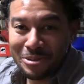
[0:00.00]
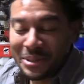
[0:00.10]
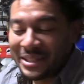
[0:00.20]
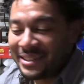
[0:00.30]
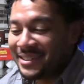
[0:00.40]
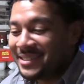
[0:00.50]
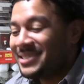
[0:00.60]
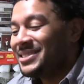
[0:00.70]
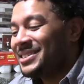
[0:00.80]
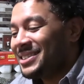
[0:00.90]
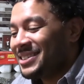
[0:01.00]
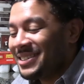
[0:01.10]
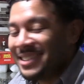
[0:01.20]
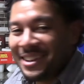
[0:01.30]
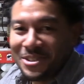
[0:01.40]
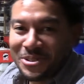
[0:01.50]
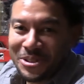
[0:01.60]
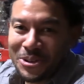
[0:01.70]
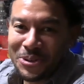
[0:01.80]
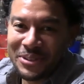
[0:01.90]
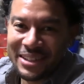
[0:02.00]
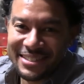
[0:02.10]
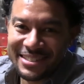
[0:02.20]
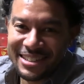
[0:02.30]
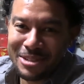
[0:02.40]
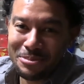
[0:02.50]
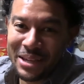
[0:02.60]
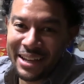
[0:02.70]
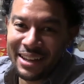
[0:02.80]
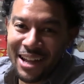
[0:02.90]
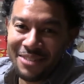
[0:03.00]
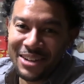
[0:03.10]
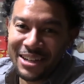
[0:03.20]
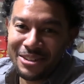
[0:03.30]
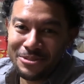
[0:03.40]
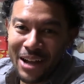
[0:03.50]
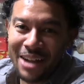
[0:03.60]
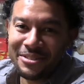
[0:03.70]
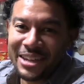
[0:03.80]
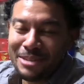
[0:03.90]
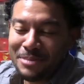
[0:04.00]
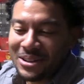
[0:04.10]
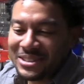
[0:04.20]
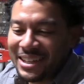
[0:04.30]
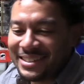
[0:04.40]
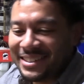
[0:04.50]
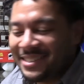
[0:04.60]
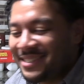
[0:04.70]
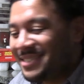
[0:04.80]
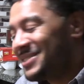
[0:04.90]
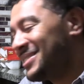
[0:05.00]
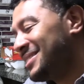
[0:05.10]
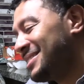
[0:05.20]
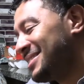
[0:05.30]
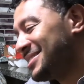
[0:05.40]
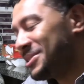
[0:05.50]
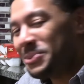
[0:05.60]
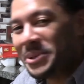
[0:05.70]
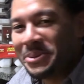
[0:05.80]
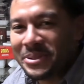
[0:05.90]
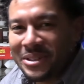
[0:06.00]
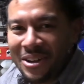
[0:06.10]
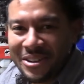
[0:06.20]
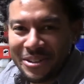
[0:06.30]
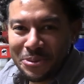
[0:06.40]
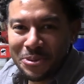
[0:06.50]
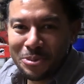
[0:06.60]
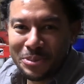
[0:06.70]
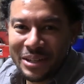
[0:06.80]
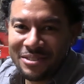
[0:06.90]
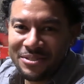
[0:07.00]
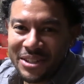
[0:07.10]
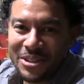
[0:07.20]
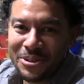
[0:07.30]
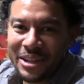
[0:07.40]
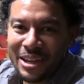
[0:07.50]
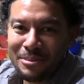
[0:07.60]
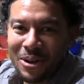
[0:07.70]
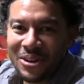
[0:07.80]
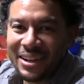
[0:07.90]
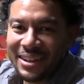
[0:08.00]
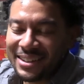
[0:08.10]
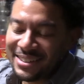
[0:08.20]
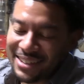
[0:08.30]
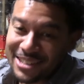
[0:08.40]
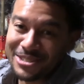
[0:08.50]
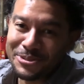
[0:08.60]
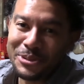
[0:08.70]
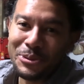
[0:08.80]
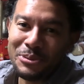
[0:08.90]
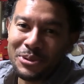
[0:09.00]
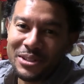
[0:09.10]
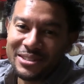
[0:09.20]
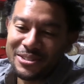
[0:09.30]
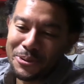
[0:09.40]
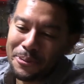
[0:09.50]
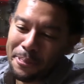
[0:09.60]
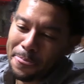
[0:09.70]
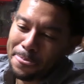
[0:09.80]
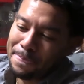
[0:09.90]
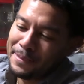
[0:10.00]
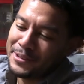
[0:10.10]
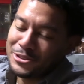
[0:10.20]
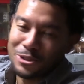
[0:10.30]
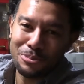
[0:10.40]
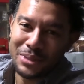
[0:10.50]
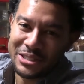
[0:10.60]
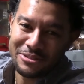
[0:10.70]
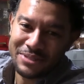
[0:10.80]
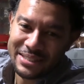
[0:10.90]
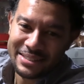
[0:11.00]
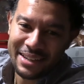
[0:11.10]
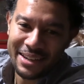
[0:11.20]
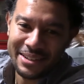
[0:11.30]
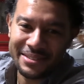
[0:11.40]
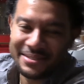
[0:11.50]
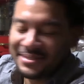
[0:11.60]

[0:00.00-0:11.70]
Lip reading: because they don't know, as NBA Live 95 came out that year. So we was all in the room playing a video game all night. That's what we wanted to do. So a bunch of us stayed.